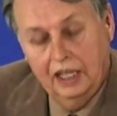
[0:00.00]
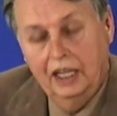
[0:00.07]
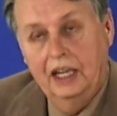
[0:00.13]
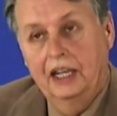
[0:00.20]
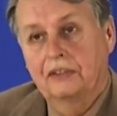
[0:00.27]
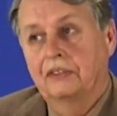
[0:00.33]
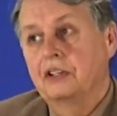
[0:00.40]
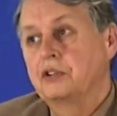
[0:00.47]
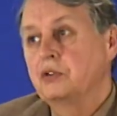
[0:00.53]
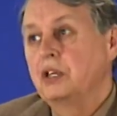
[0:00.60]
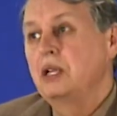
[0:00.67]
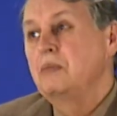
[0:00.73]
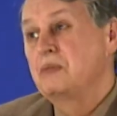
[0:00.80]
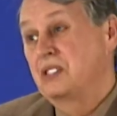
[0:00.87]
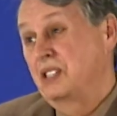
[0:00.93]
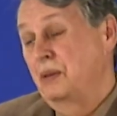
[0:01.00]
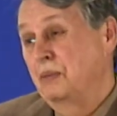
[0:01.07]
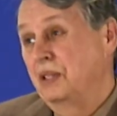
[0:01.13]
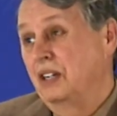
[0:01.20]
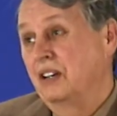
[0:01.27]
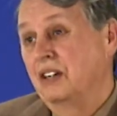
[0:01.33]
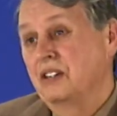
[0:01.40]
At the dream
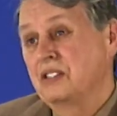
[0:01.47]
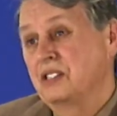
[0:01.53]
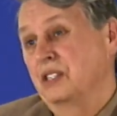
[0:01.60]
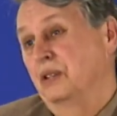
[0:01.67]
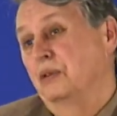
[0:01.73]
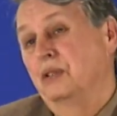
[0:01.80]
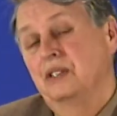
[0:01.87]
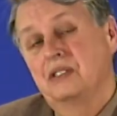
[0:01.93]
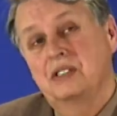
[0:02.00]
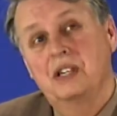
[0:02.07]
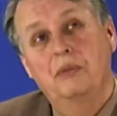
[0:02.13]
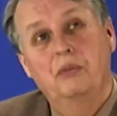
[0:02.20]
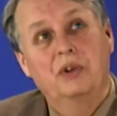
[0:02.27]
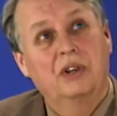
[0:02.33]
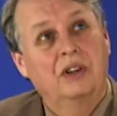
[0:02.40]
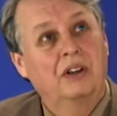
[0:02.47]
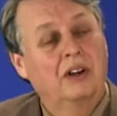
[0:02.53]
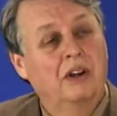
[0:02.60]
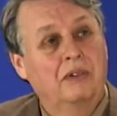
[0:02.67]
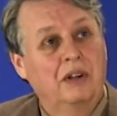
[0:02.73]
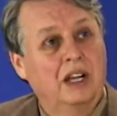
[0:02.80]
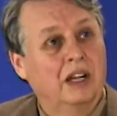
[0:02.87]
seminars, there were somewhere
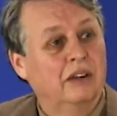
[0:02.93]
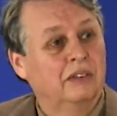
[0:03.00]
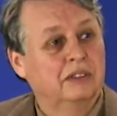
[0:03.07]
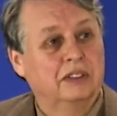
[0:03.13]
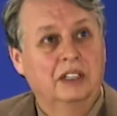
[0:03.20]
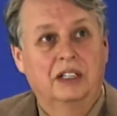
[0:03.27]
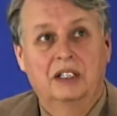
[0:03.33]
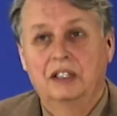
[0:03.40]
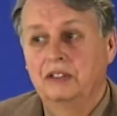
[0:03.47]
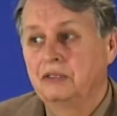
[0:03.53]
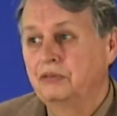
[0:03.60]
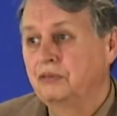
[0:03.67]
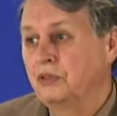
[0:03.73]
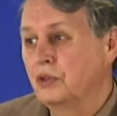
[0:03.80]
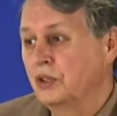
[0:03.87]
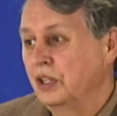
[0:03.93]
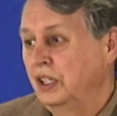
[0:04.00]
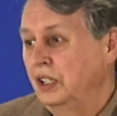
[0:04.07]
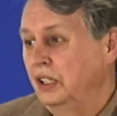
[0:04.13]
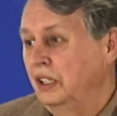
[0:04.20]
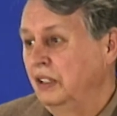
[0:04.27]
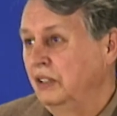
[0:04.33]
around
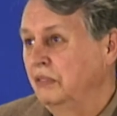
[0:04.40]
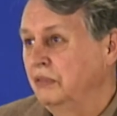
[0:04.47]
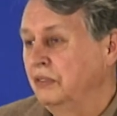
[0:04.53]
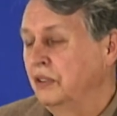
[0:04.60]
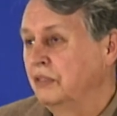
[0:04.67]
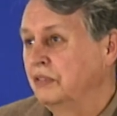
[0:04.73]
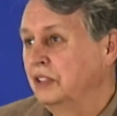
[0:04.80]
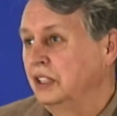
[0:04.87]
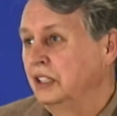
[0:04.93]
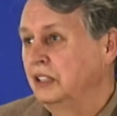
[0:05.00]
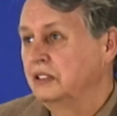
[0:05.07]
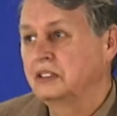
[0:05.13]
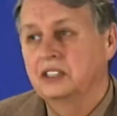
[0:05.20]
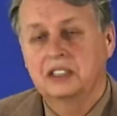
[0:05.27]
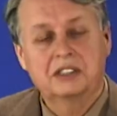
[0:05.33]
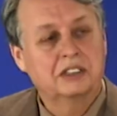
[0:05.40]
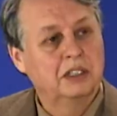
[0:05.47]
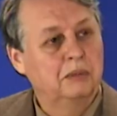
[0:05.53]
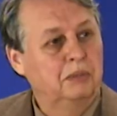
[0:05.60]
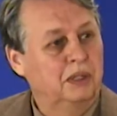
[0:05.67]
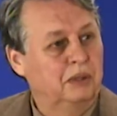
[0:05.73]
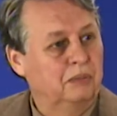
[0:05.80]
40, 50, 60
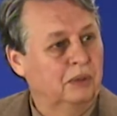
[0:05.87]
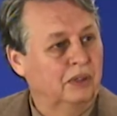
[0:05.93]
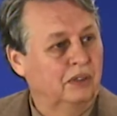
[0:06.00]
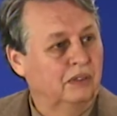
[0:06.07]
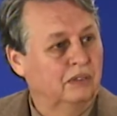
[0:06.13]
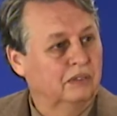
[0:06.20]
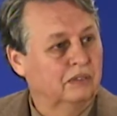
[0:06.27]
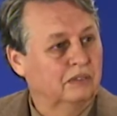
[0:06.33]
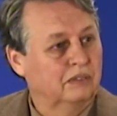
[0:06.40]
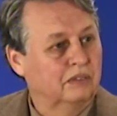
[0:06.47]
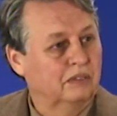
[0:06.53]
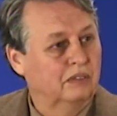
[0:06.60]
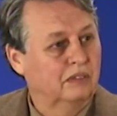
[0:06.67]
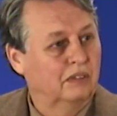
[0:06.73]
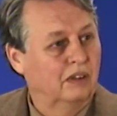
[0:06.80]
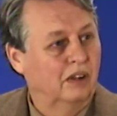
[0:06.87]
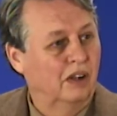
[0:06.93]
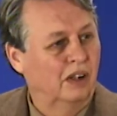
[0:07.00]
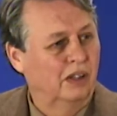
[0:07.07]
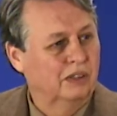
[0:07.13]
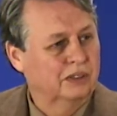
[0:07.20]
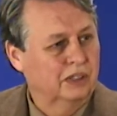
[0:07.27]
people,
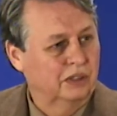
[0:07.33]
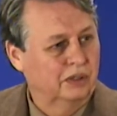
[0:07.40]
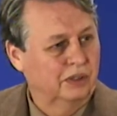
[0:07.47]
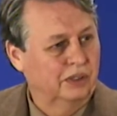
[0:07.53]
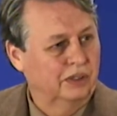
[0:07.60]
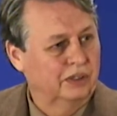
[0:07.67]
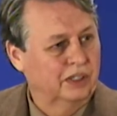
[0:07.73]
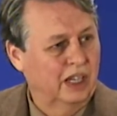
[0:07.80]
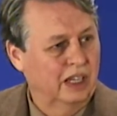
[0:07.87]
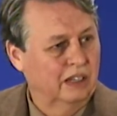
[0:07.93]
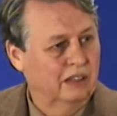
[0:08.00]
all told.